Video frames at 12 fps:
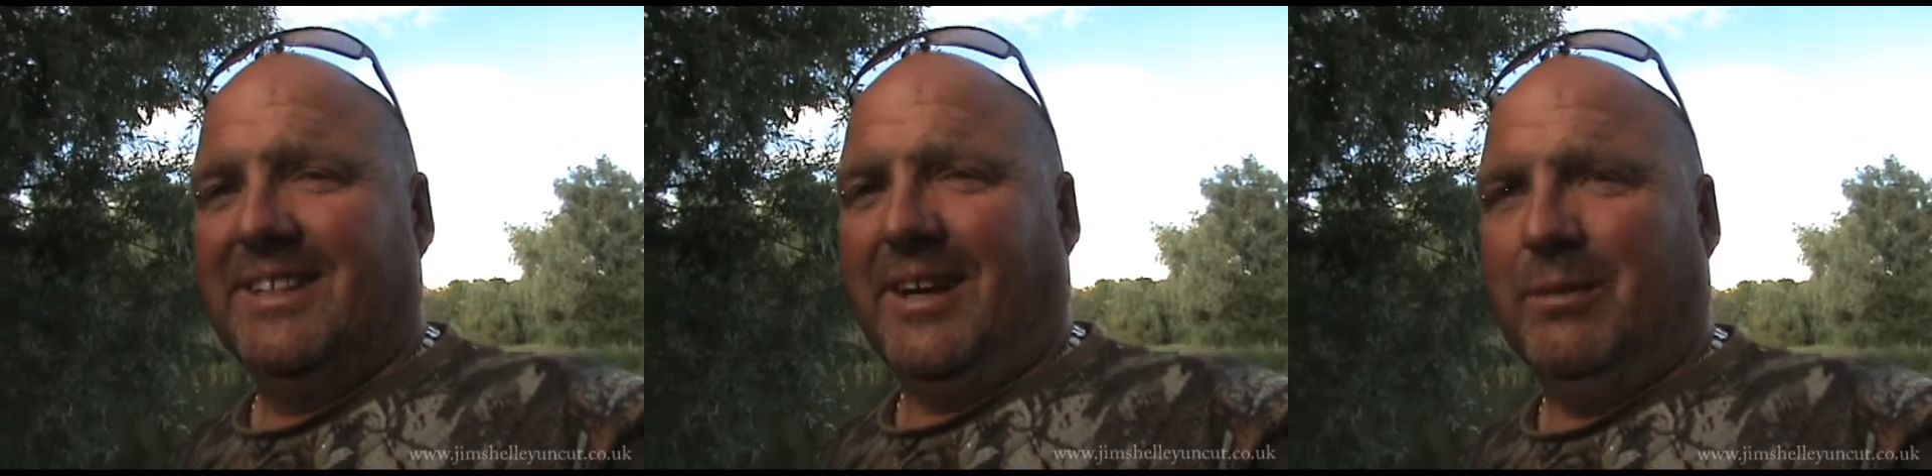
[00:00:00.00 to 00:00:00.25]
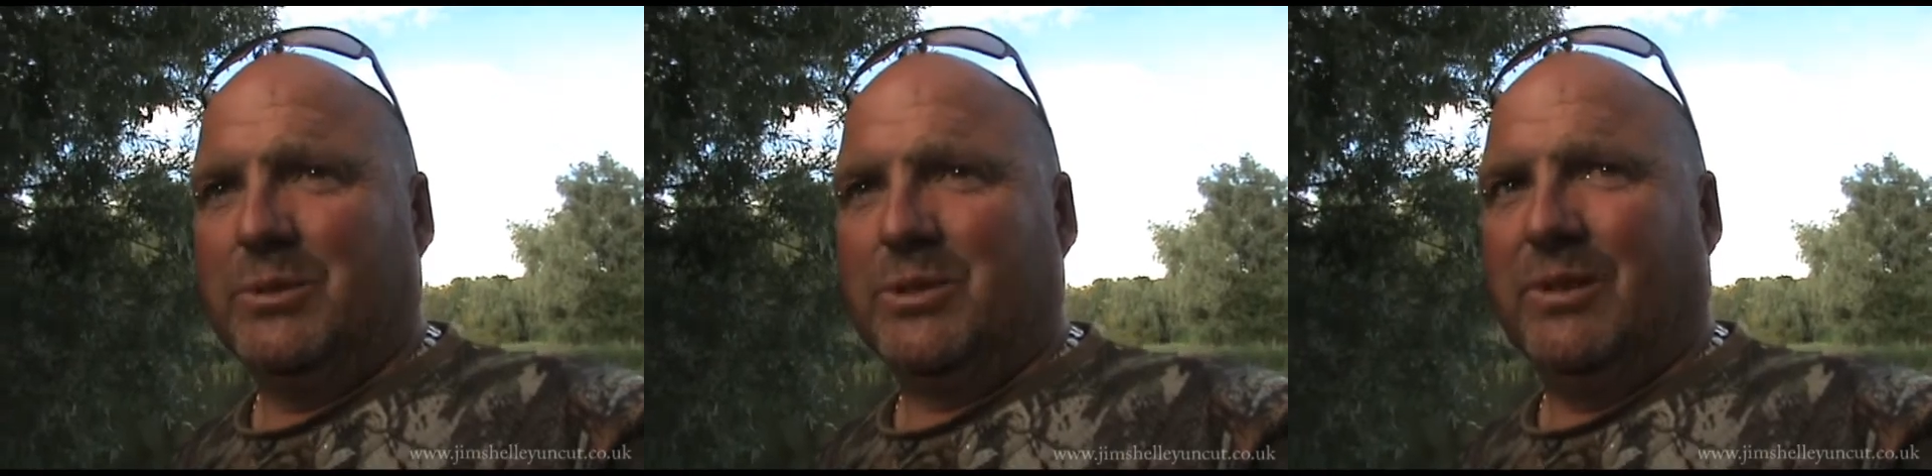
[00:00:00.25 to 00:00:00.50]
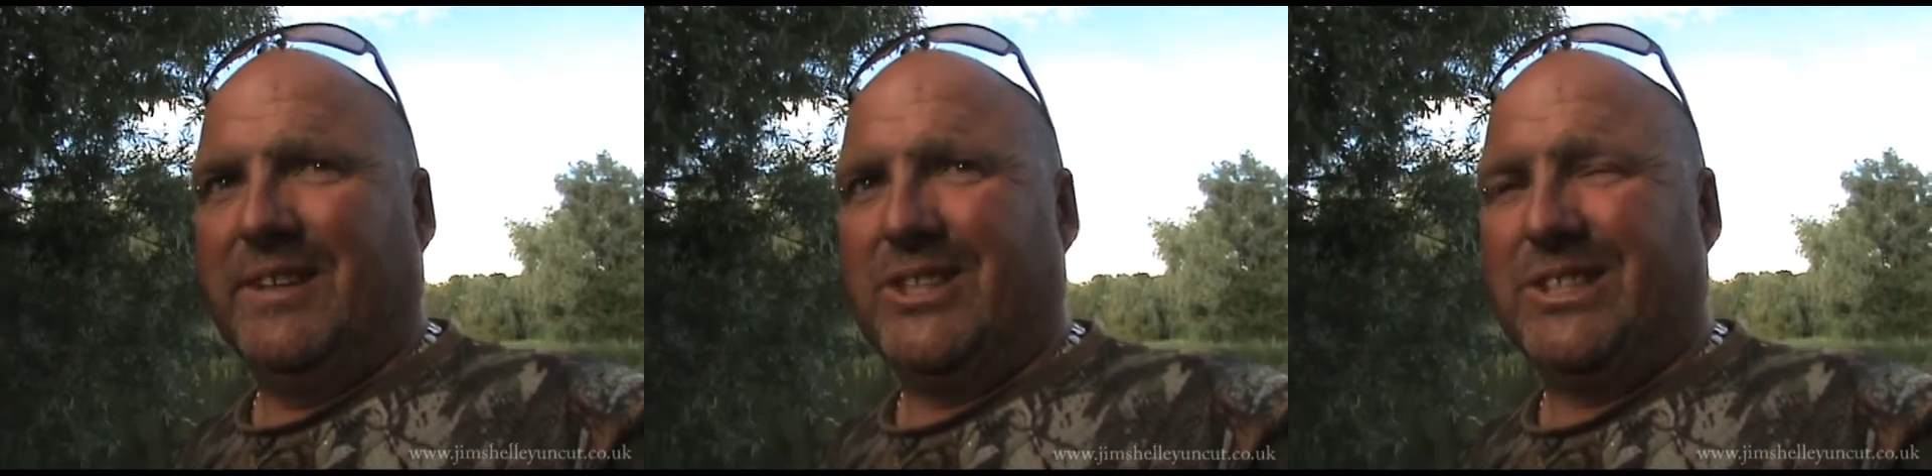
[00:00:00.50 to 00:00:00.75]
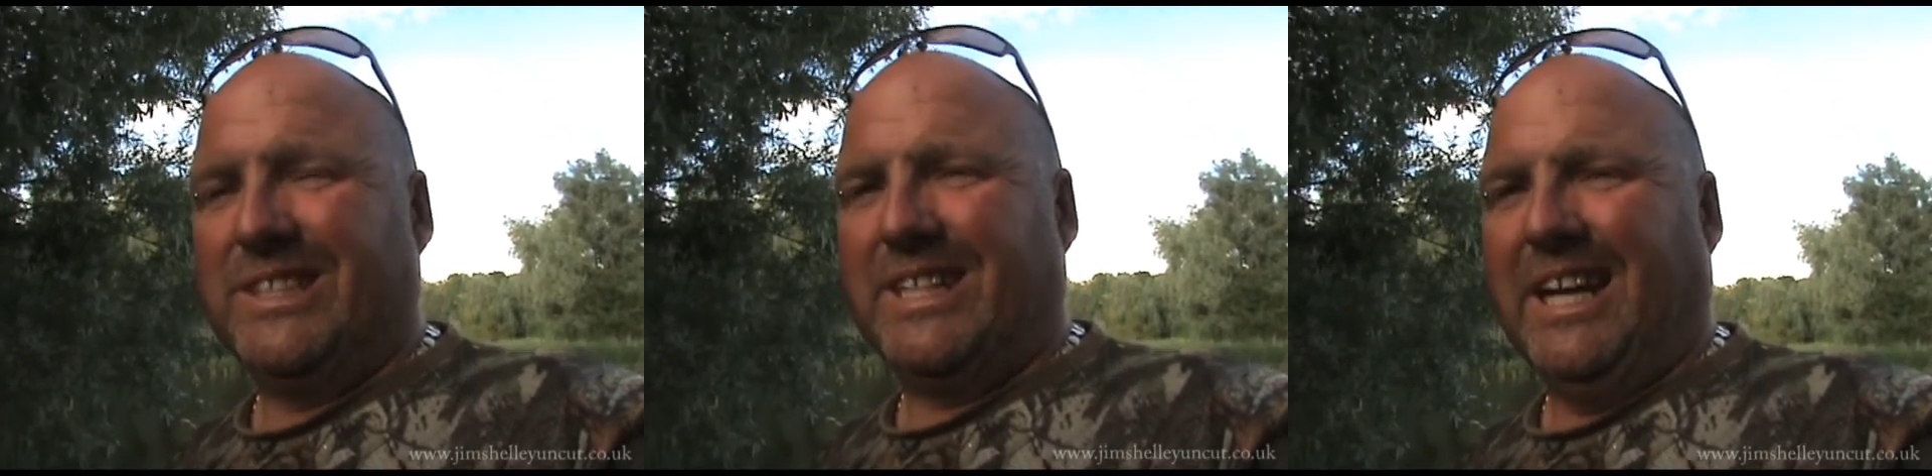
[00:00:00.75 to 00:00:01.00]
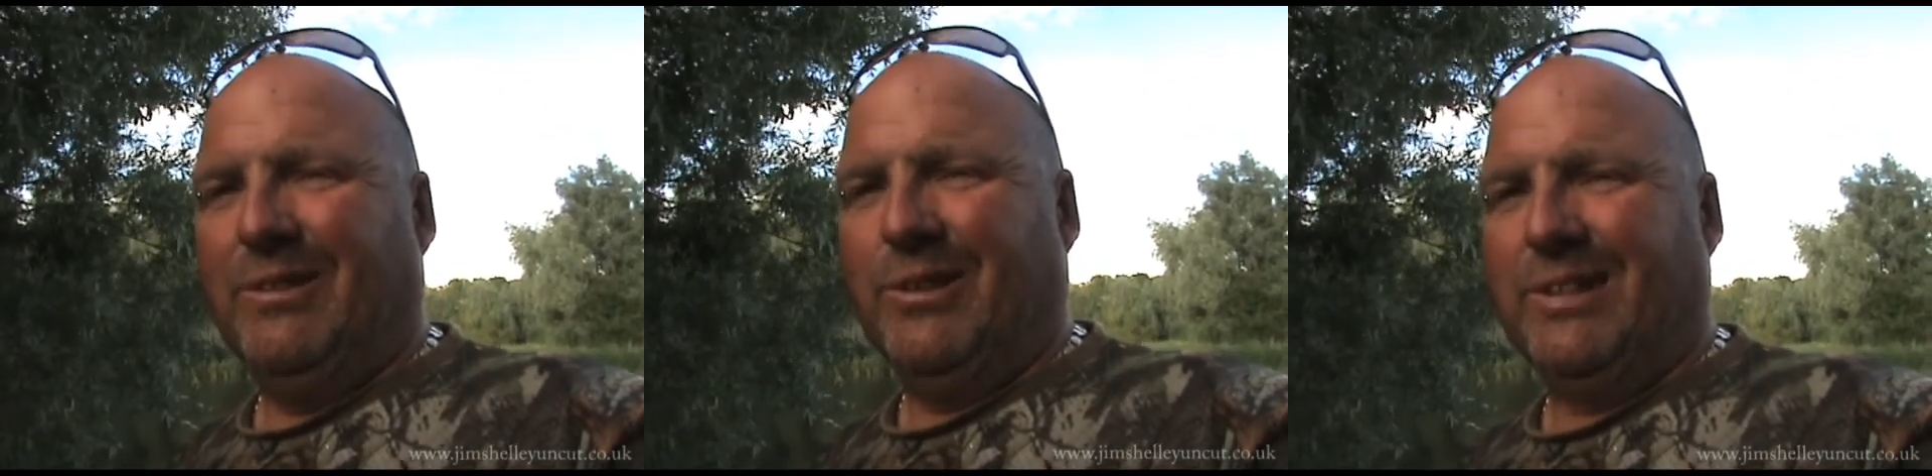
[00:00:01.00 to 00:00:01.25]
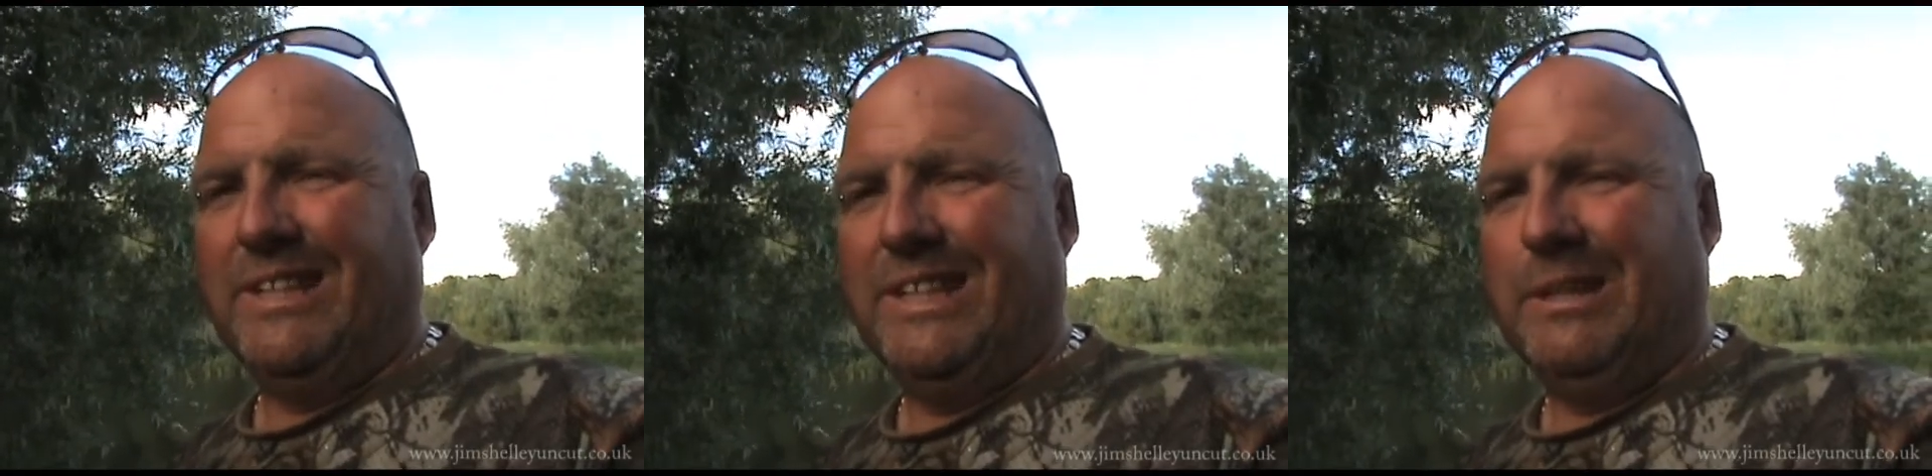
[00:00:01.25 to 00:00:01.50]
I'm sort of itching to get a
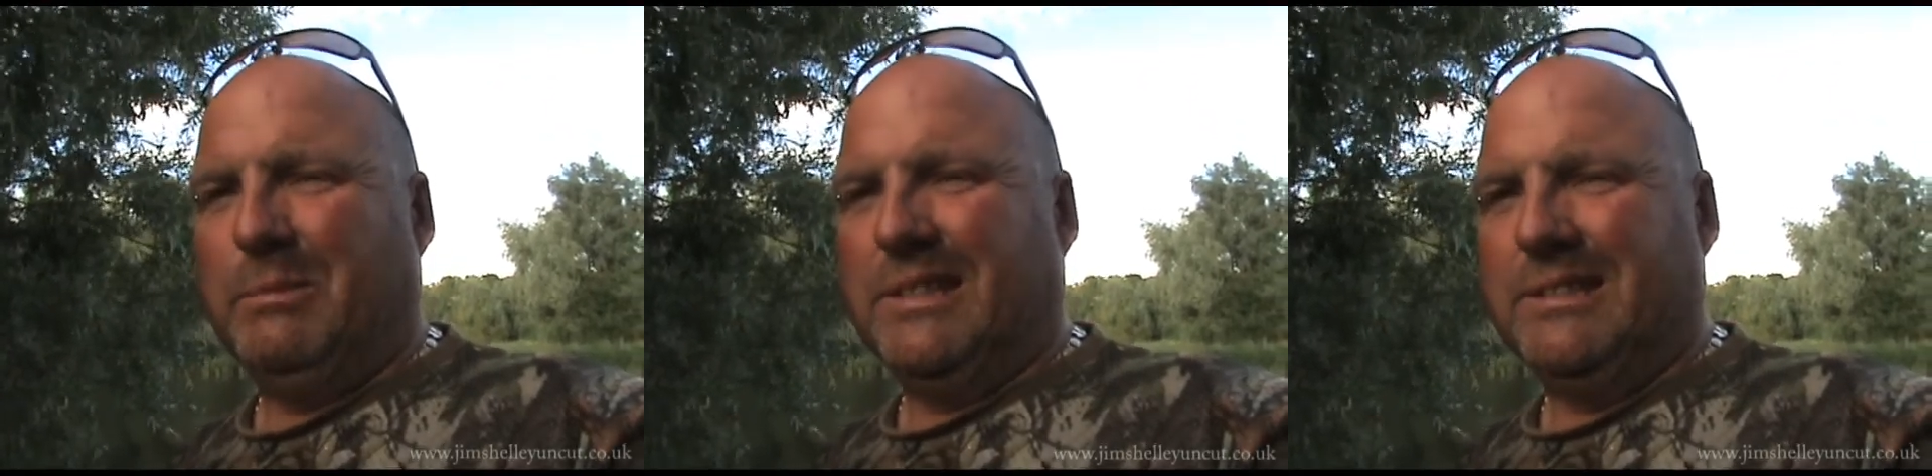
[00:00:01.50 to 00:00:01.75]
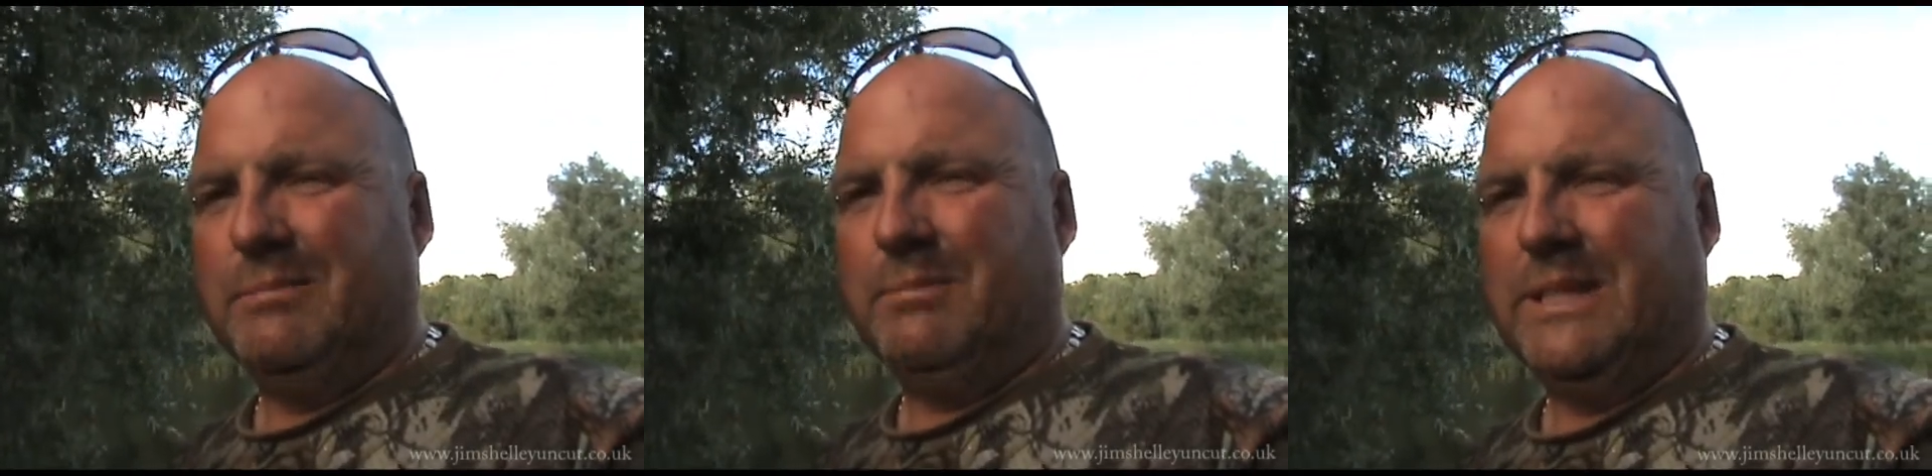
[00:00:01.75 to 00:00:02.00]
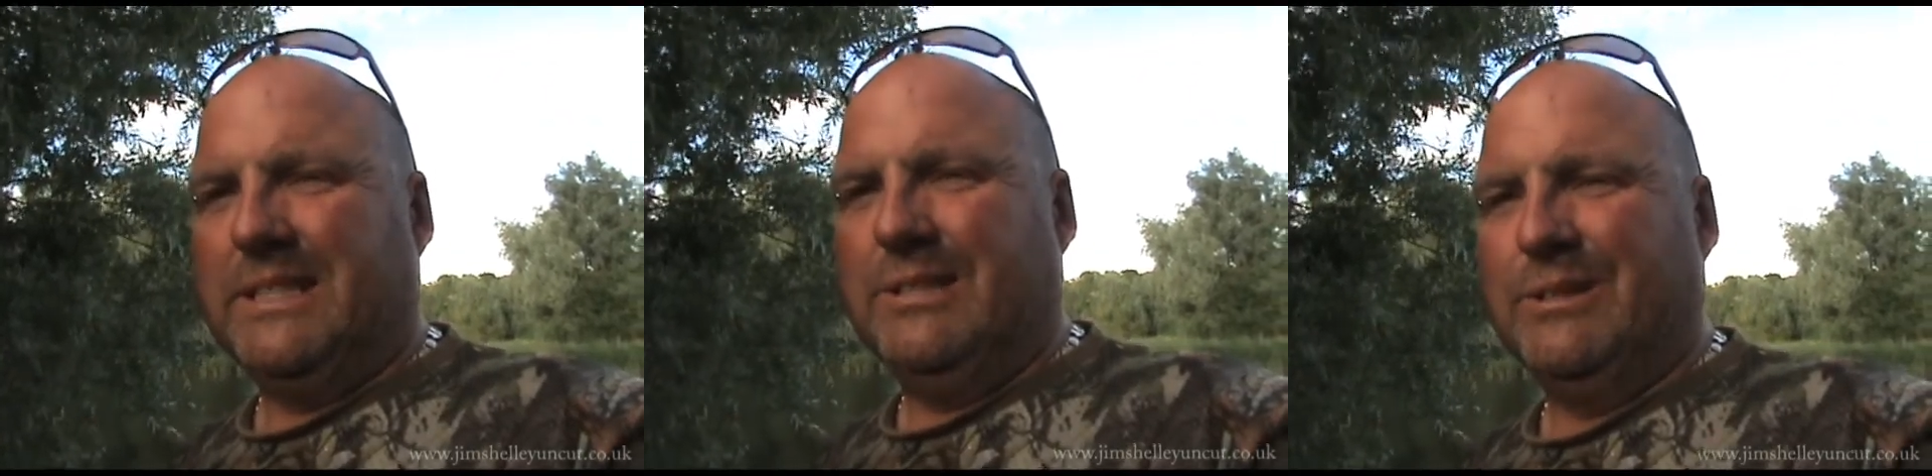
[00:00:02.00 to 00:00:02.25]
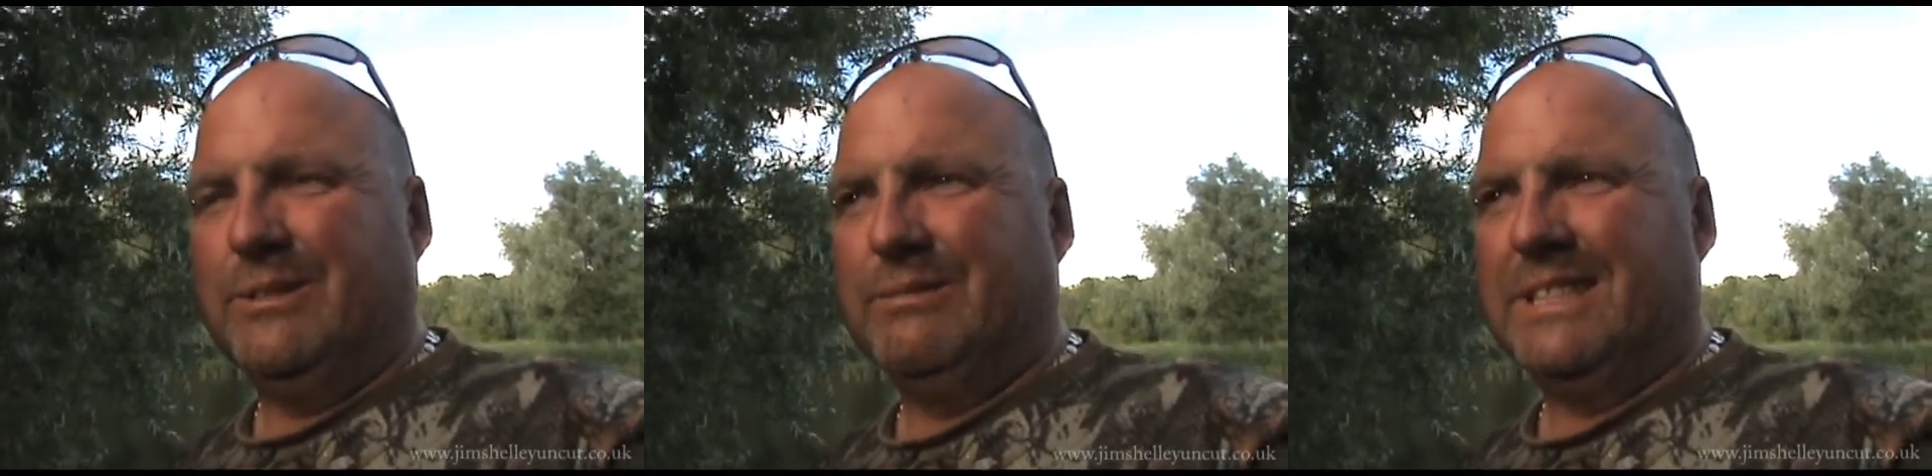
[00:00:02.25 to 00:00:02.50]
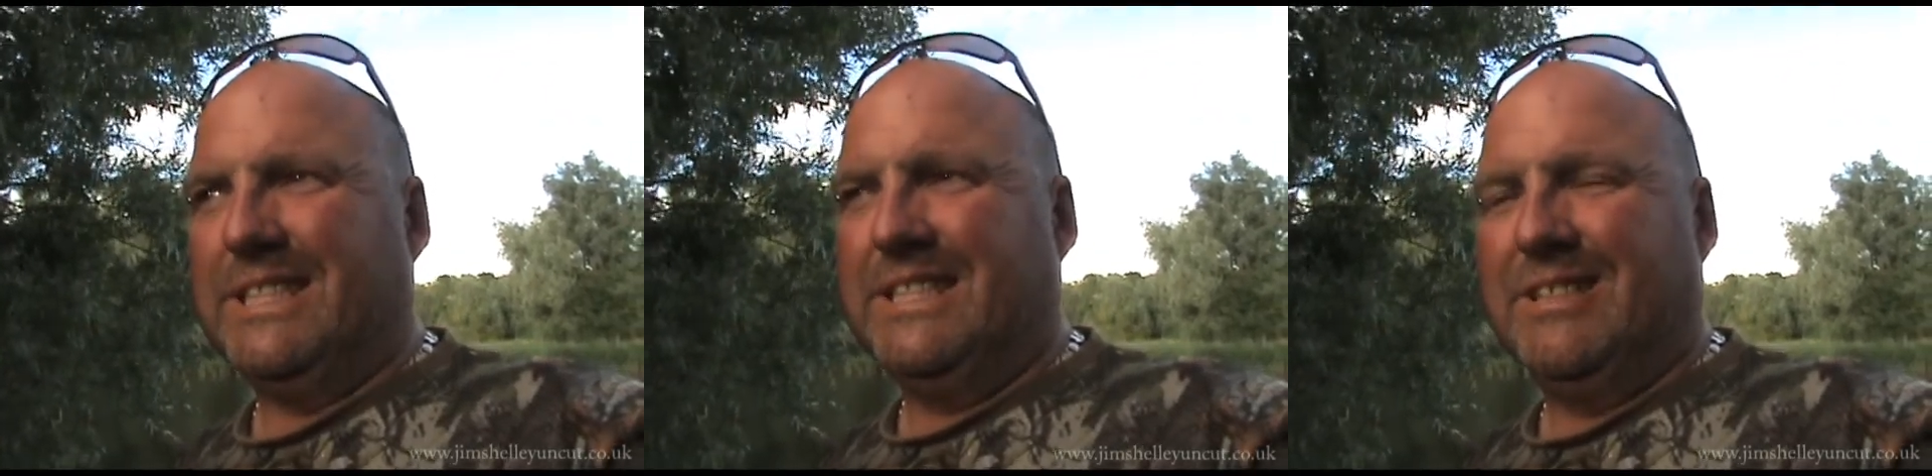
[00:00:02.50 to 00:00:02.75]
rod in here, but a bit naughty,